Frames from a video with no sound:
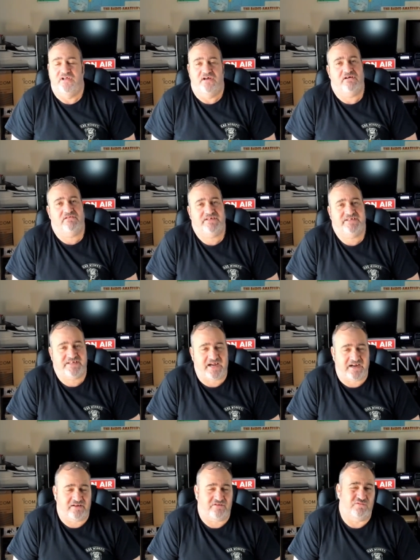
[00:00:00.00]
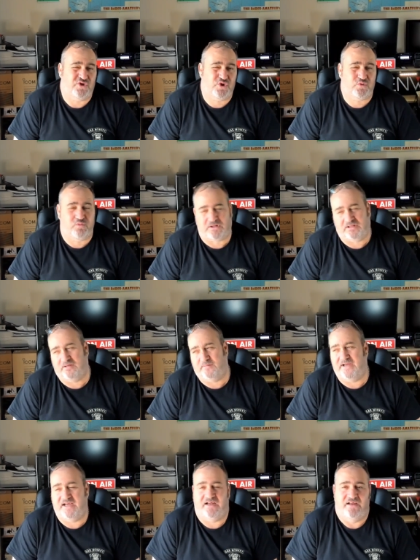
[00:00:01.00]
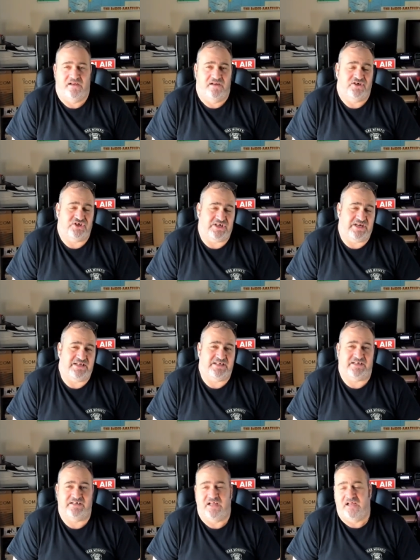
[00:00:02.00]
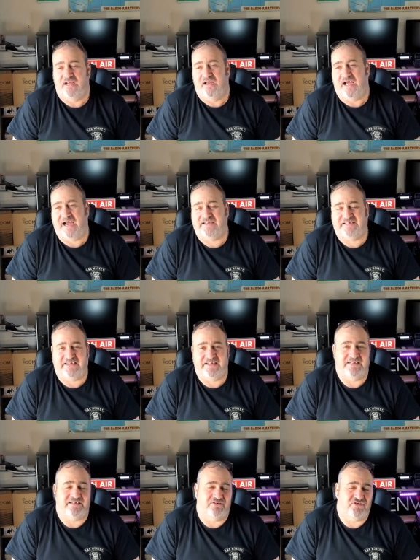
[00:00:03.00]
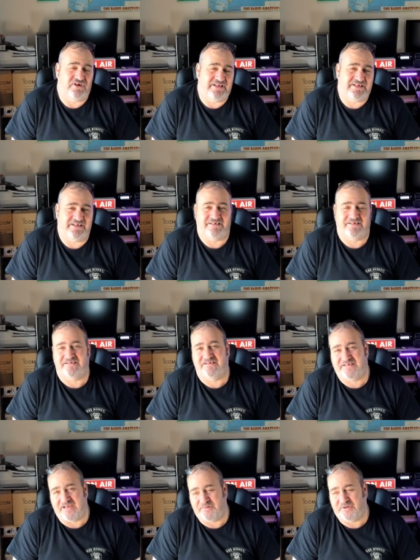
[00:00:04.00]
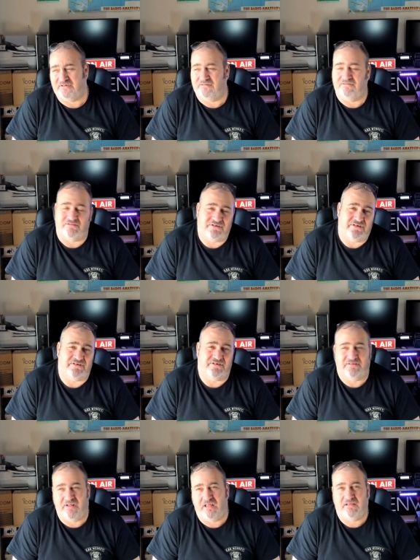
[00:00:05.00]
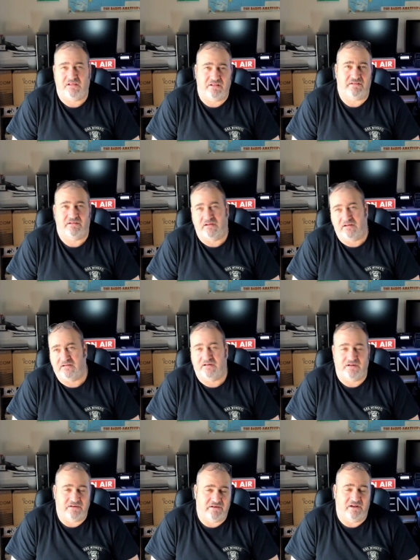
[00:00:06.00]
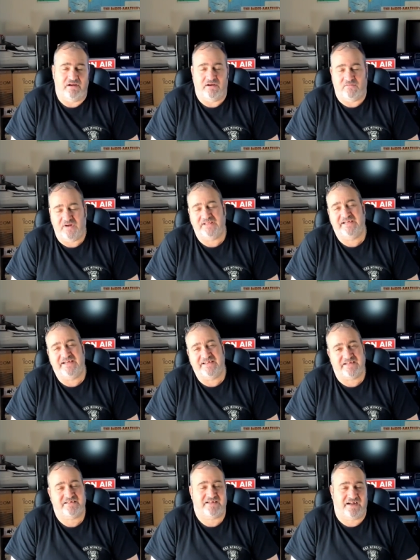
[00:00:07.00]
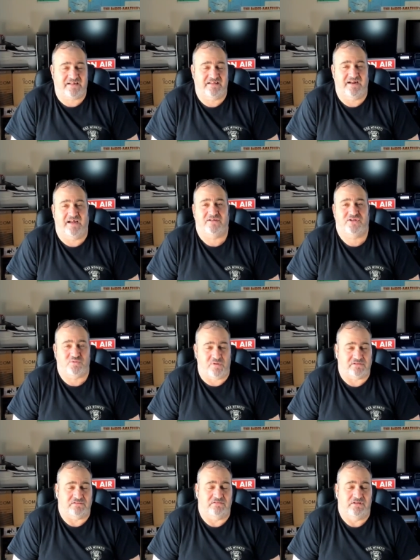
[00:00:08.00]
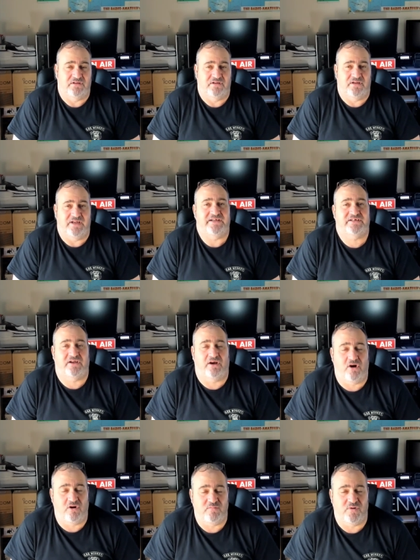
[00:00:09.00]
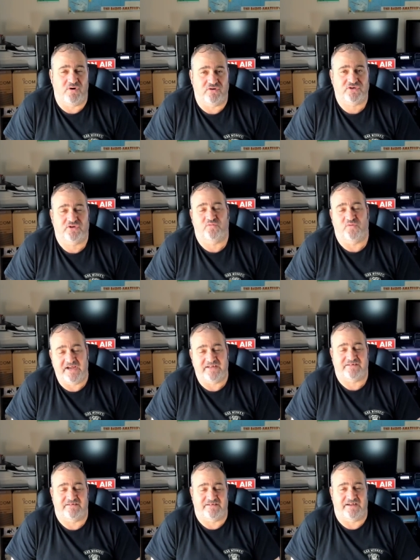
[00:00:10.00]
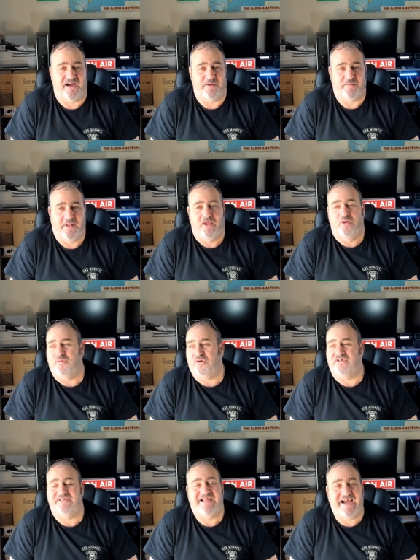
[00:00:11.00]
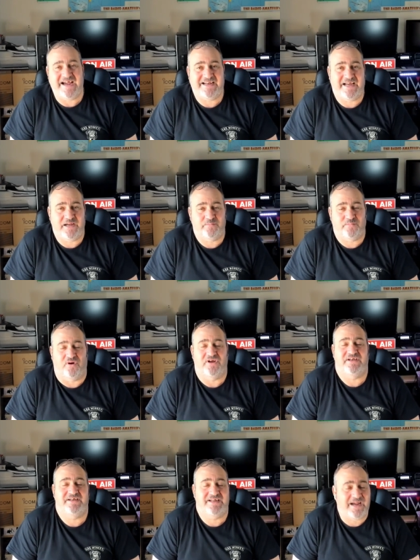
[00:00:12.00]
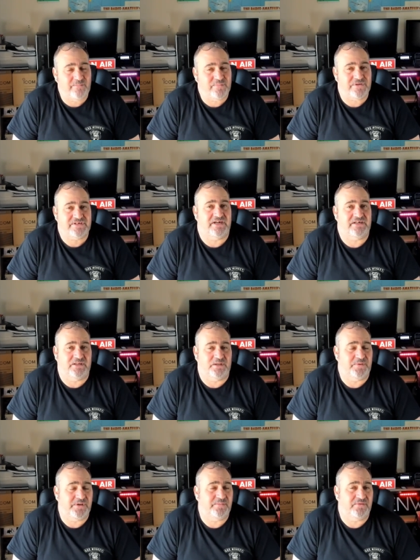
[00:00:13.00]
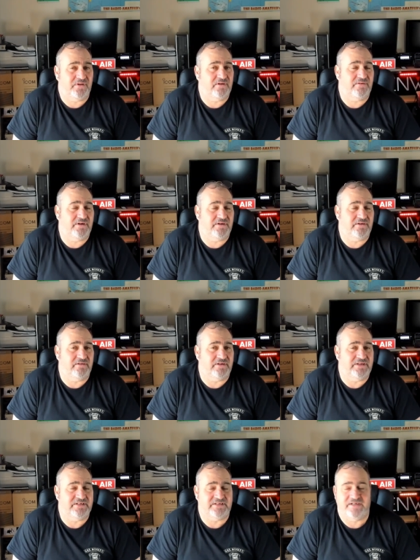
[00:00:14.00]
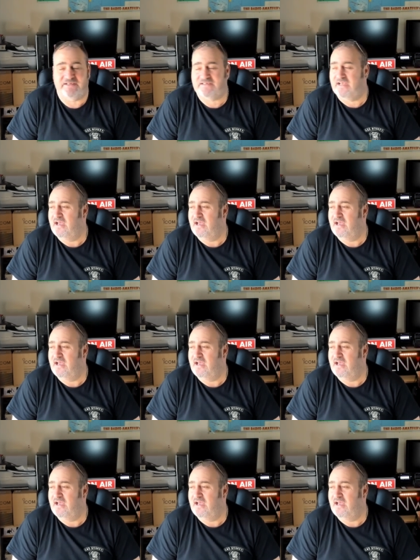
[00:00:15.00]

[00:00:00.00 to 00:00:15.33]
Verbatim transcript: all this technical twaddle about changing ICs and transistors and semiconductors and blah, blah, blah, blah, well it is exactly that twaddle it's almost a waste of time because 99.9% percent 09 of the people on the radio these days